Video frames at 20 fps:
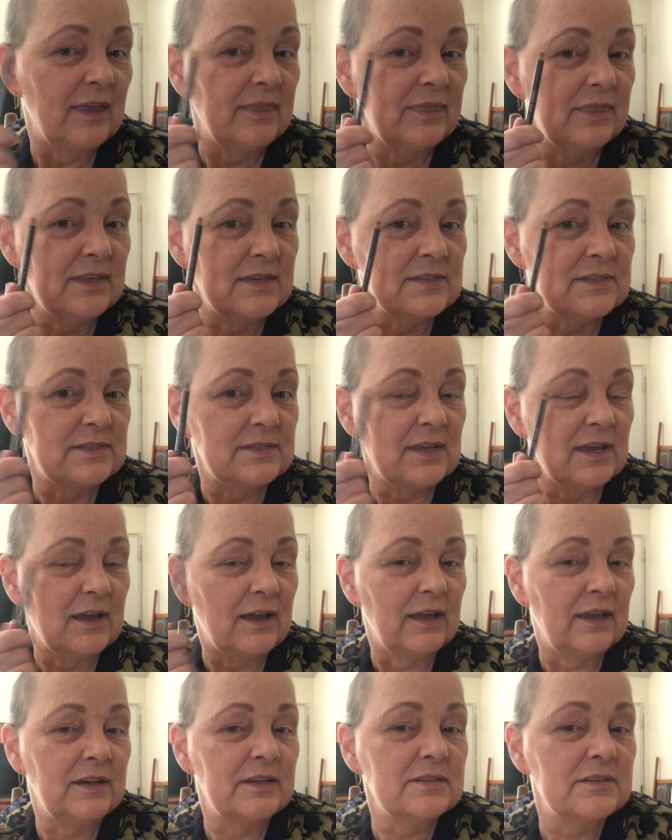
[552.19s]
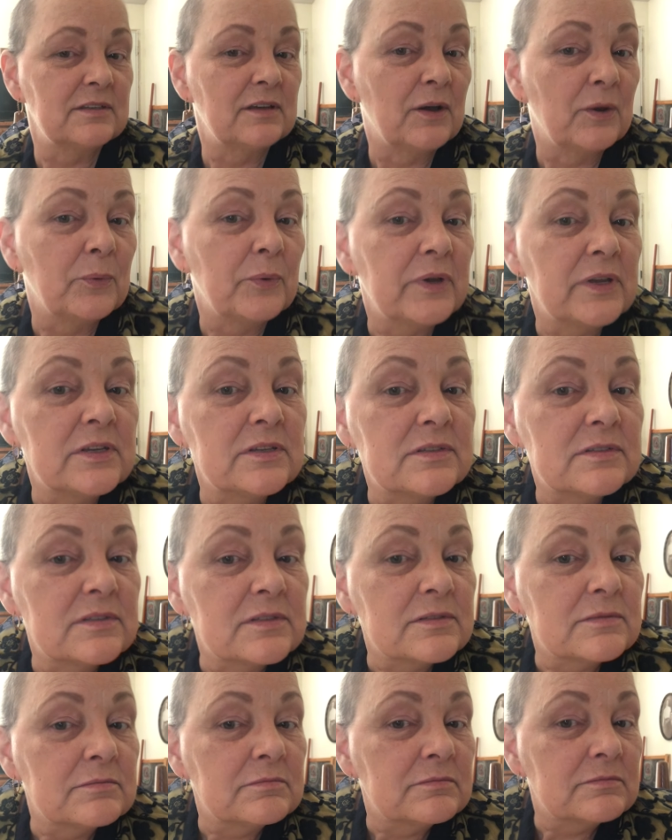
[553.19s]
This side is always,
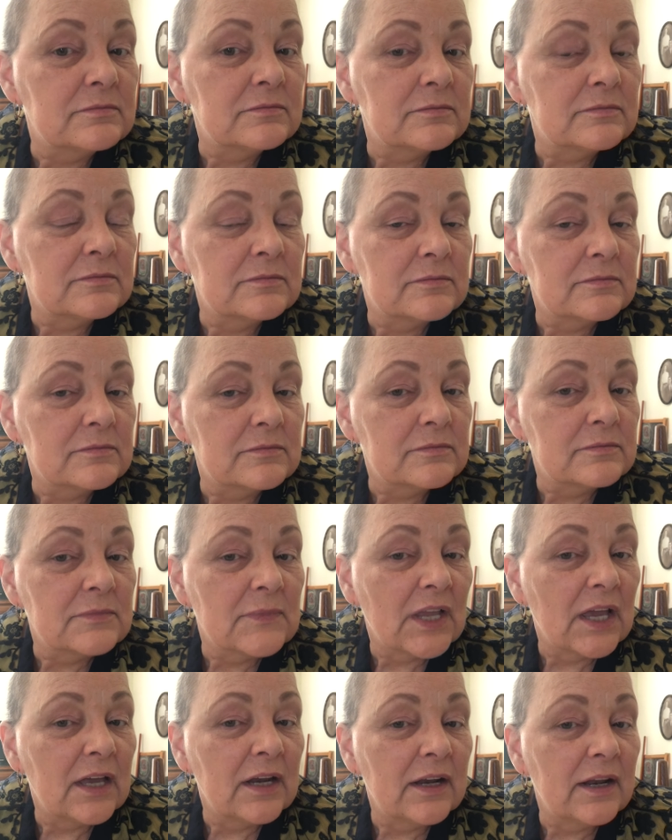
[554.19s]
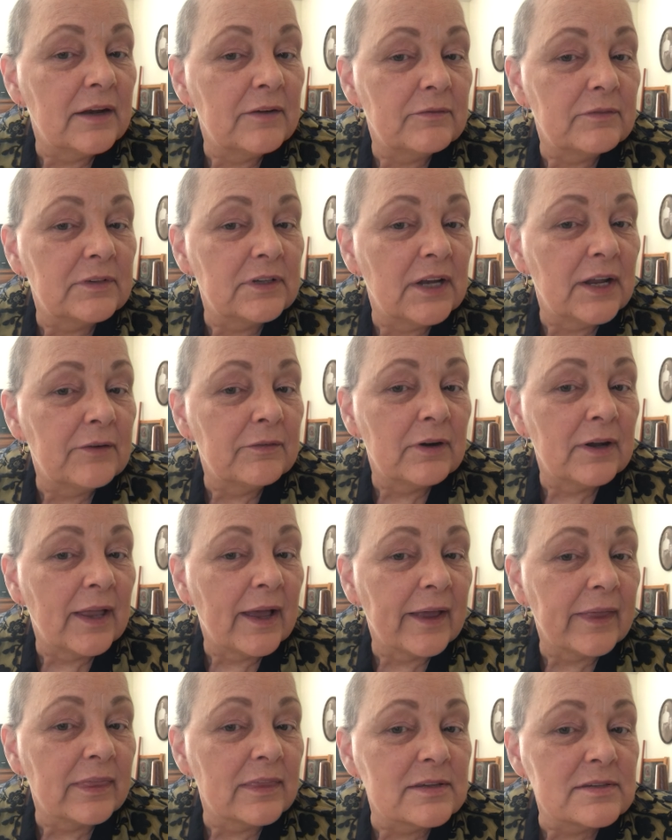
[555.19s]
I never
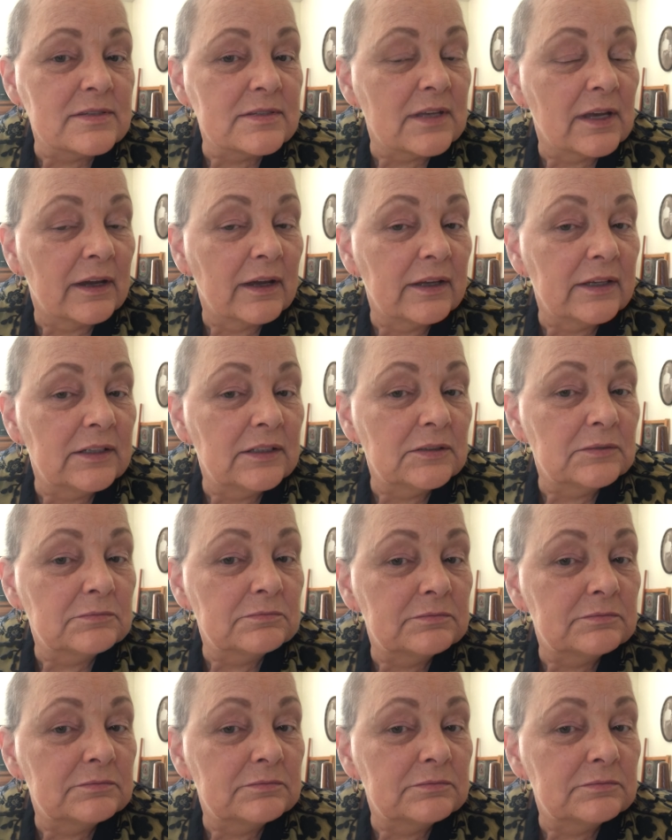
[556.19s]
like this side.